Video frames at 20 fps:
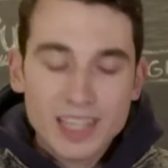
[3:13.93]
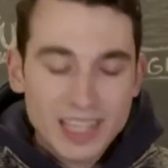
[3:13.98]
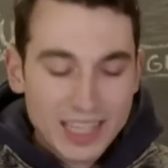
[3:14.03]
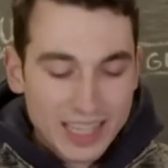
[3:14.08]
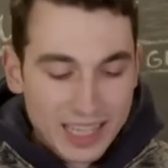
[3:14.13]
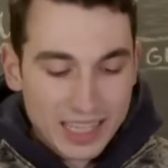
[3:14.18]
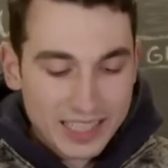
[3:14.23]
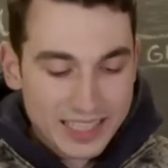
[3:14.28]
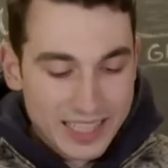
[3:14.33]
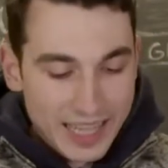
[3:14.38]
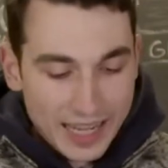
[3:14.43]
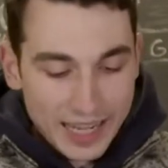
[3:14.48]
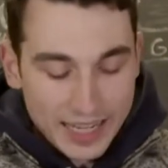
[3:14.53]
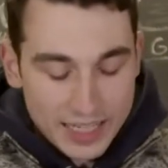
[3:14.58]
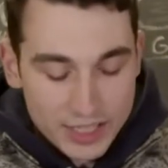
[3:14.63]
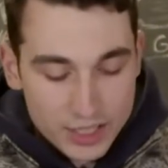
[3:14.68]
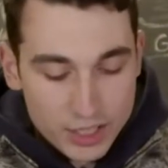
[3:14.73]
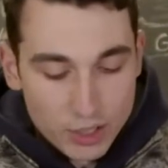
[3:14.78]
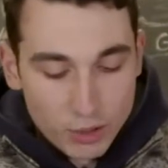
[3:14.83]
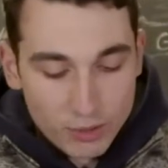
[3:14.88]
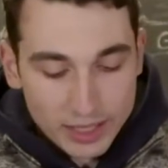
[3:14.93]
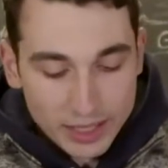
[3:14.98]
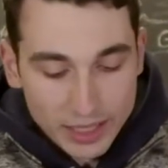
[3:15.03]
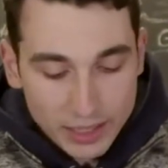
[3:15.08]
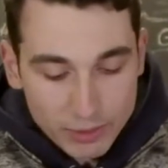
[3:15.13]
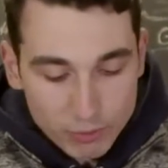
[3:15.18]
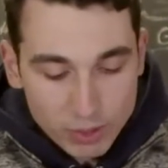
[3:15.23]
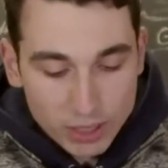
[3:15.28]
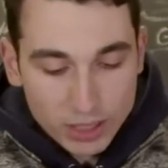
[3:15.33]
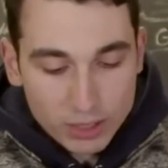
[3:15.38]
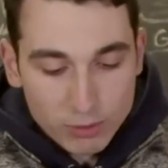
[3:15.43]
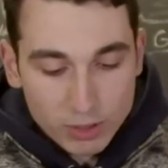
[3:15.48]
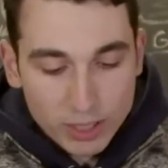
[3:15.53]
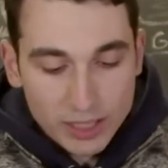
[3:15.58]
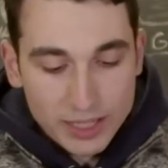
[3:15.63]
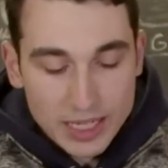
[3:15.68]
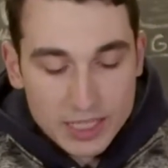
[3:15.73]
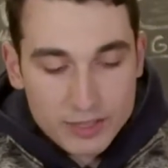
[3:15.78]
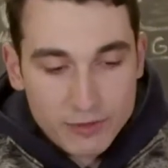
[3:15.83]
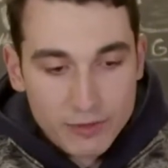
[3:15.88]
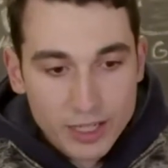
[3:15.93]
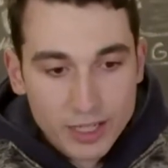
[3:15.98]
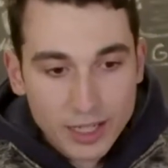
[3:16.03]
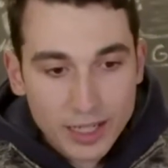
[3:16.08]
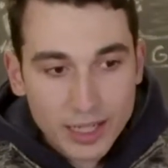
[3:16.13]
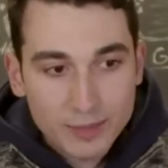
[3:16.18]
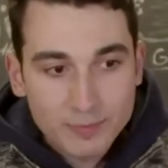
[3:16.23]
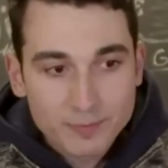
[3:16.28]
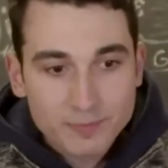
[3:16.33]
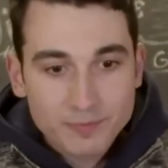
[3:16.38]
And again, I still get that really, really nice vanilla.